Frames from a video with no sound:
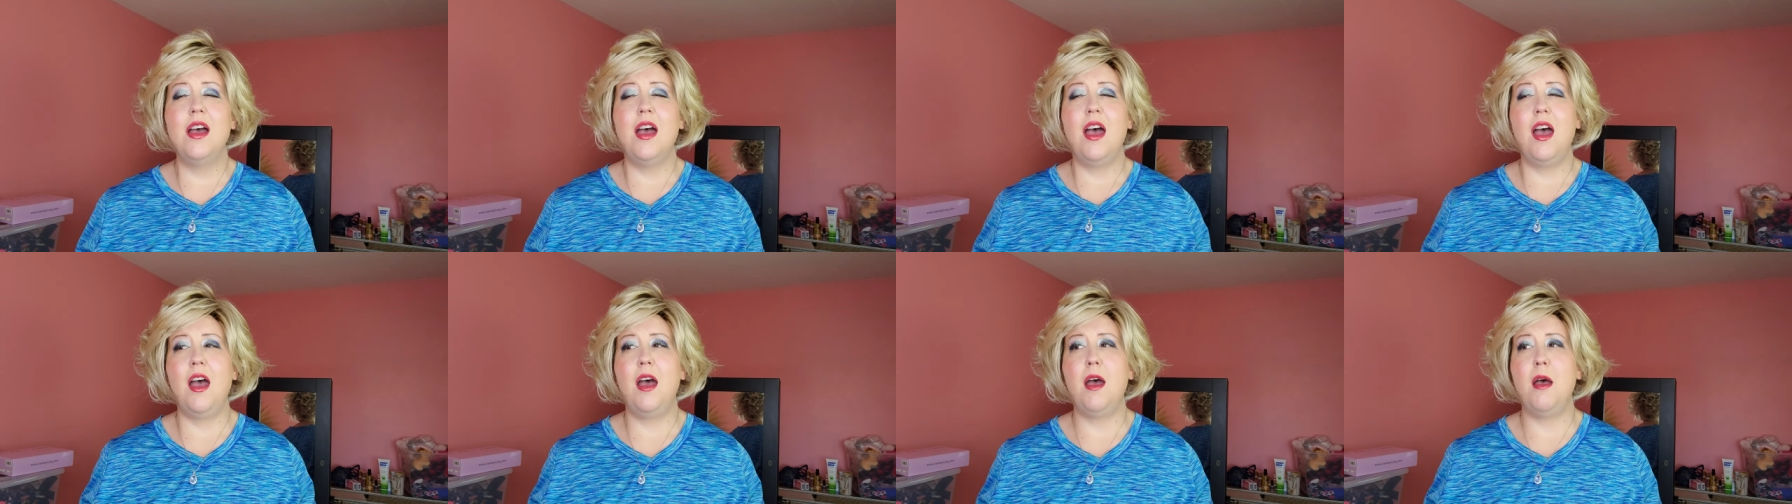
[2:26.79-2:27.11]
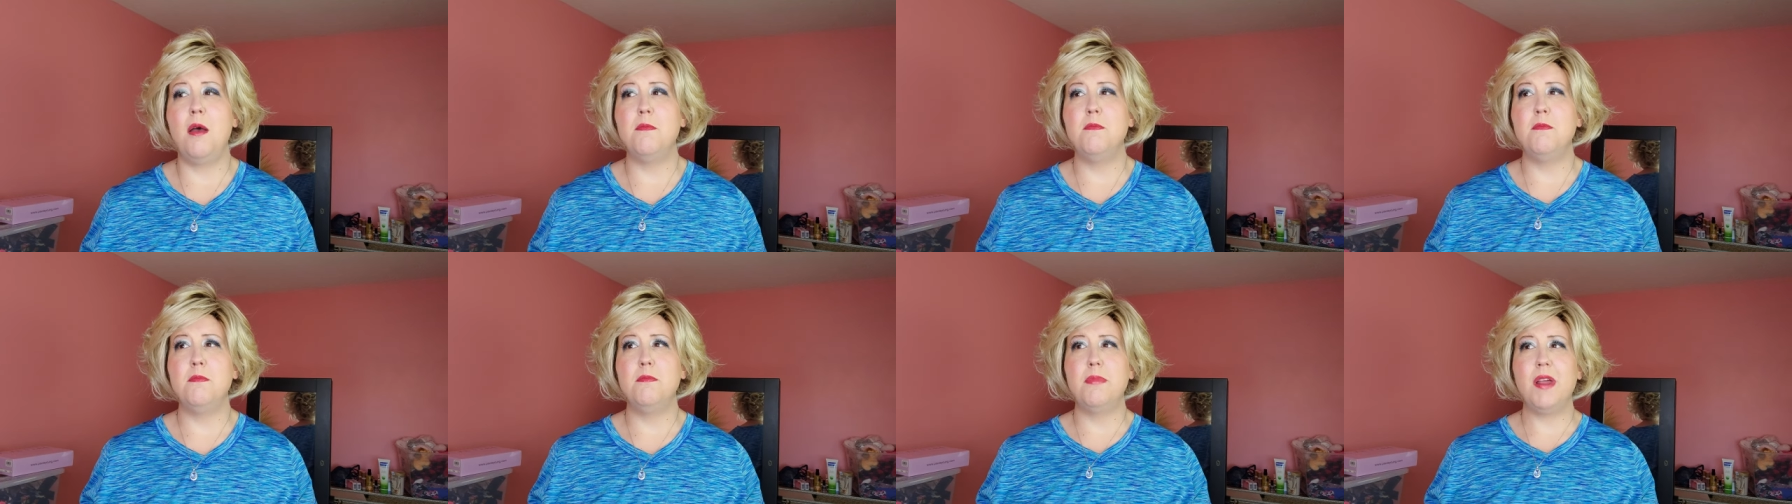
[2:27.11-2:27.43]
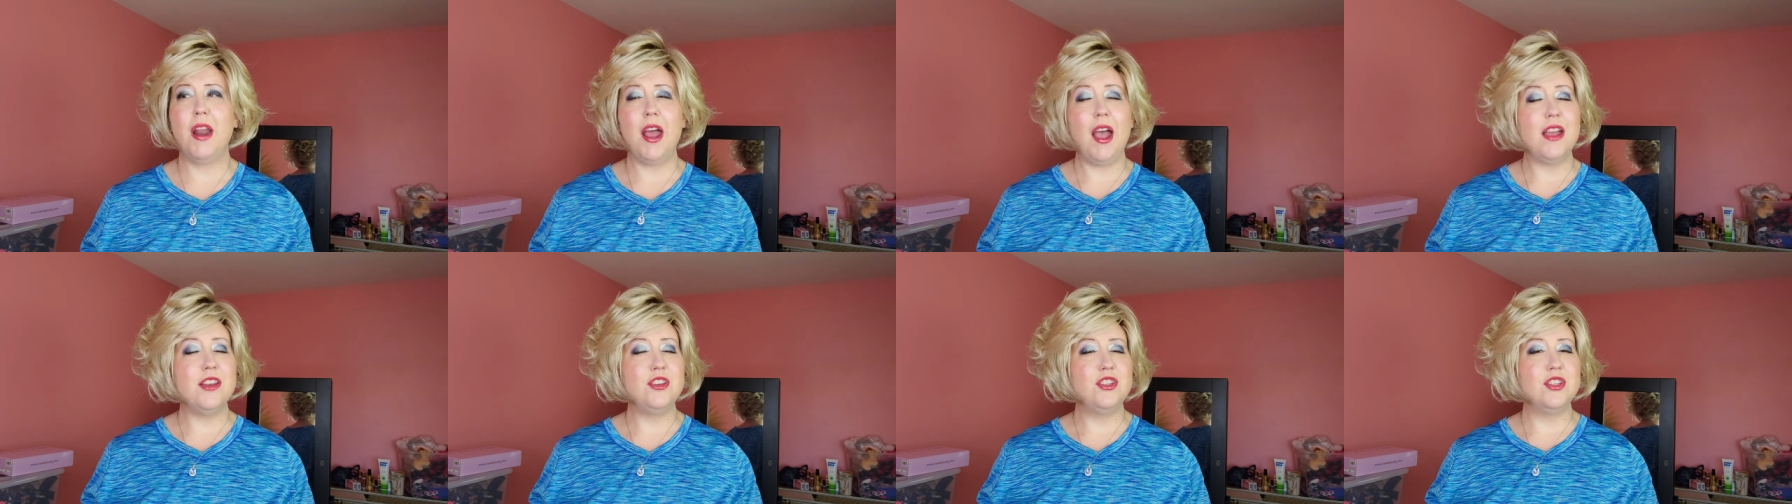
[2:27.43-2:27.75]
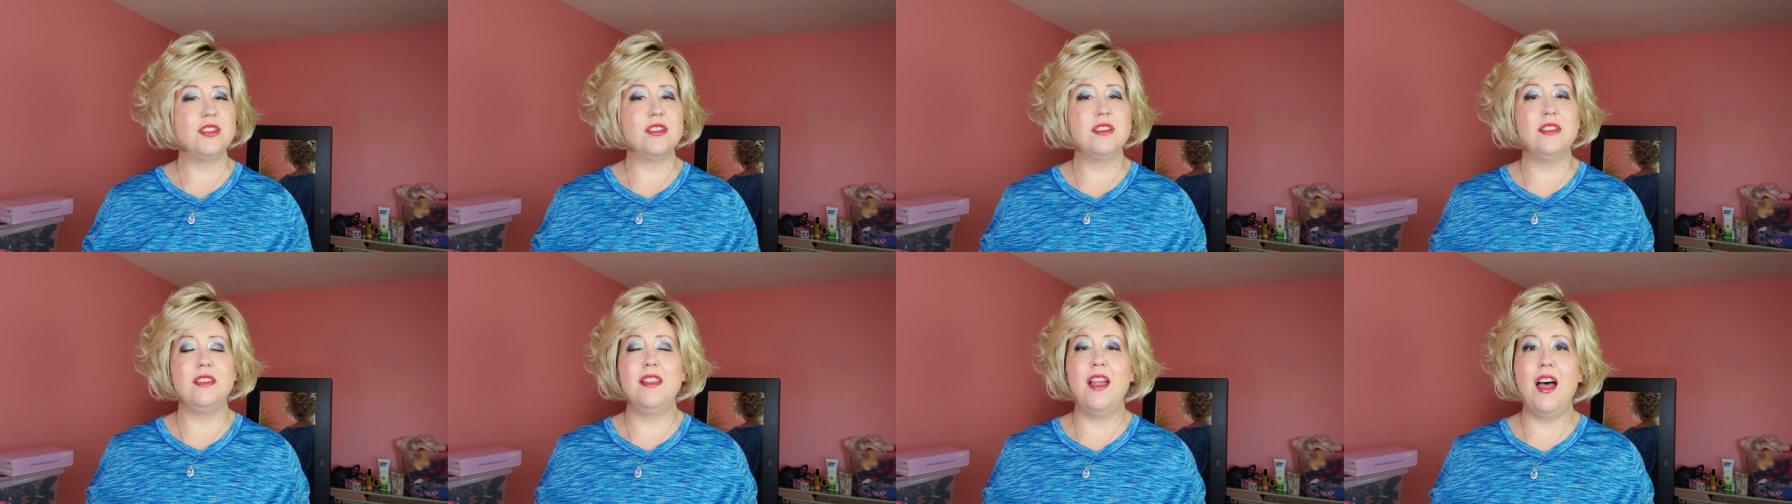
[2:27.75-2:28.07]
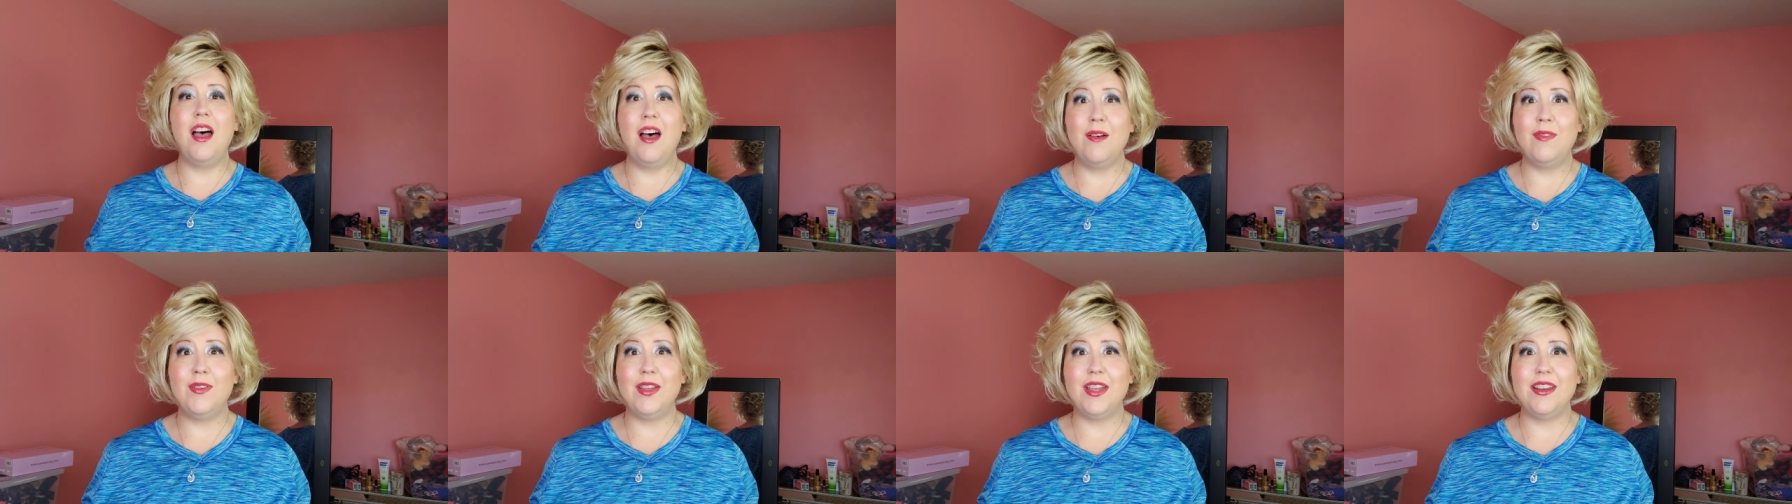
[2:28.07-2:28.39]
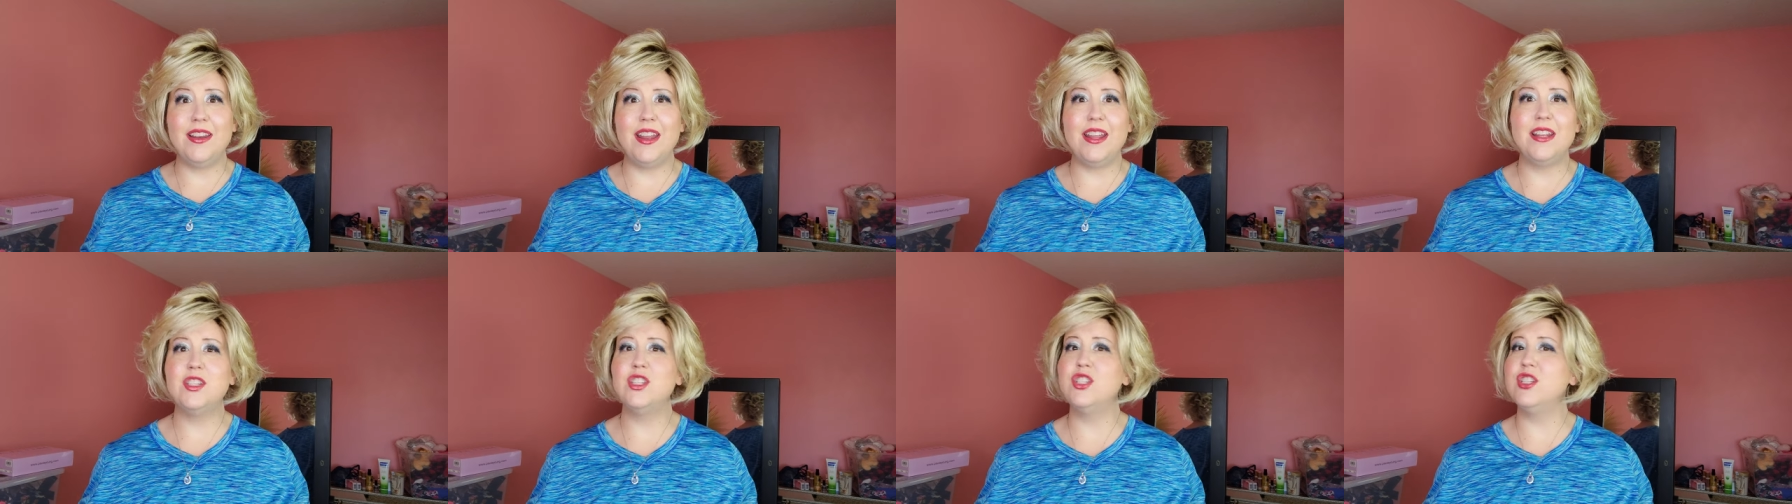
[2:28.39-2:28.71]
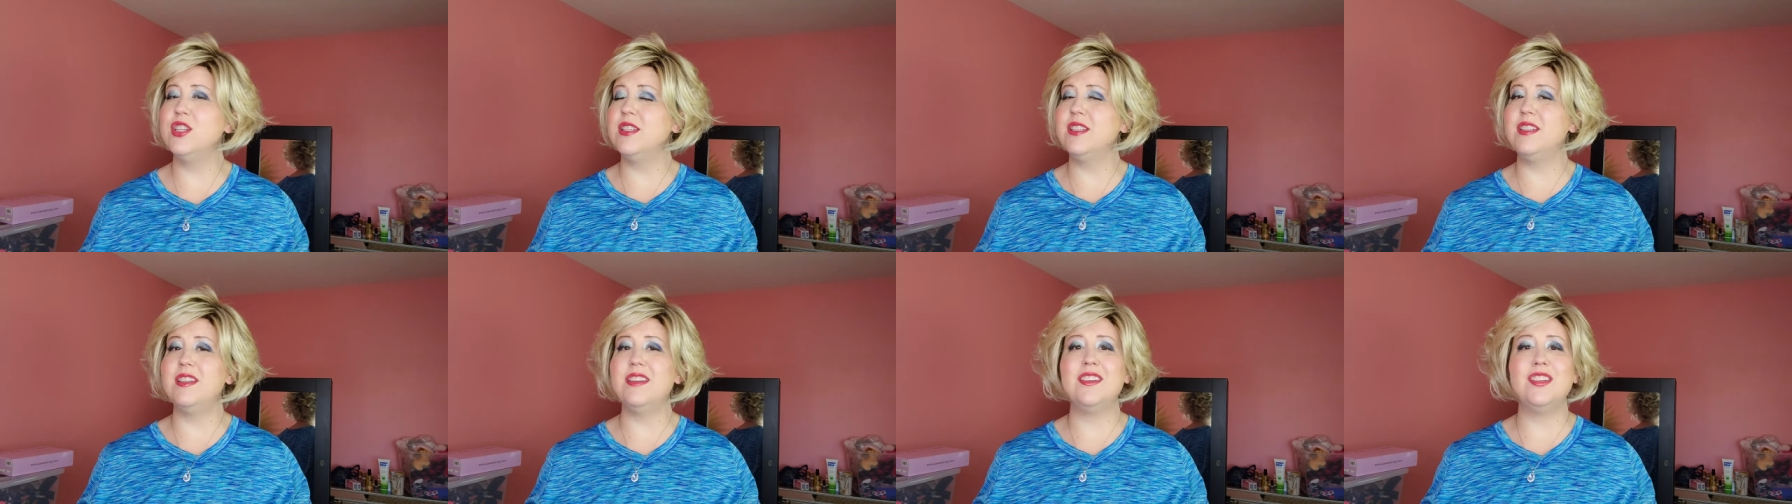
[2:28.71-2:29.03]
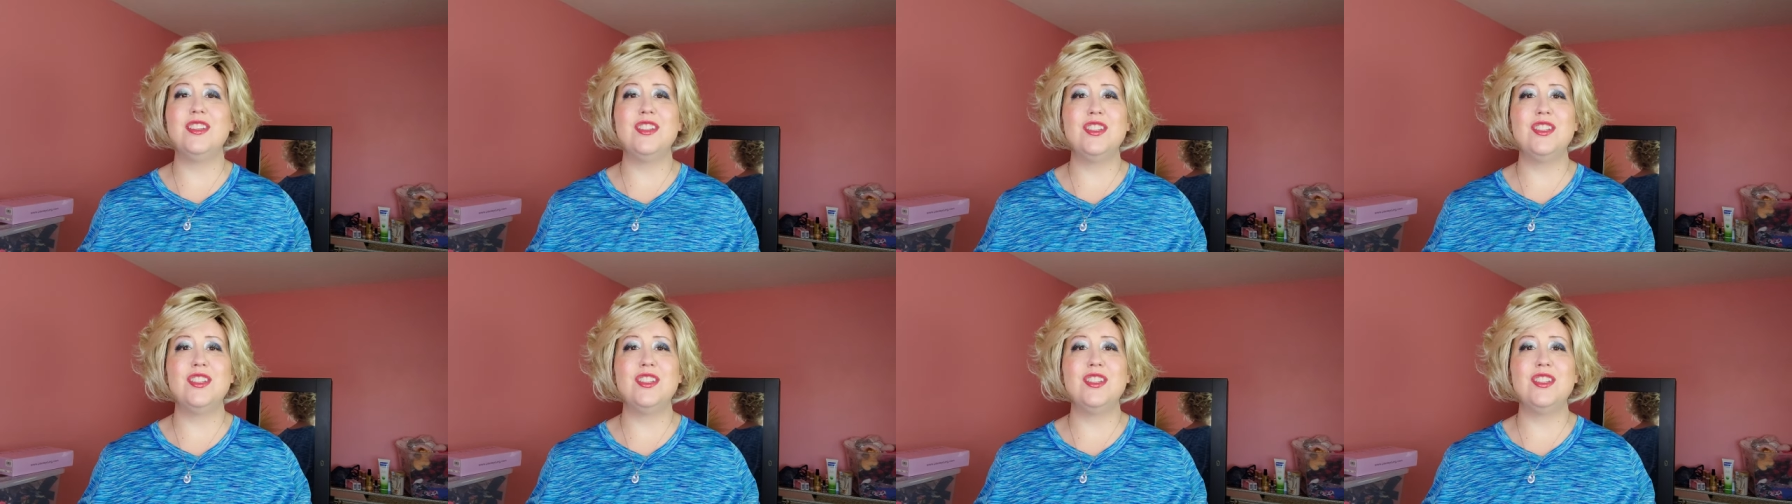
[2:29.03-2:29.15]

Um, but I just love it. It's just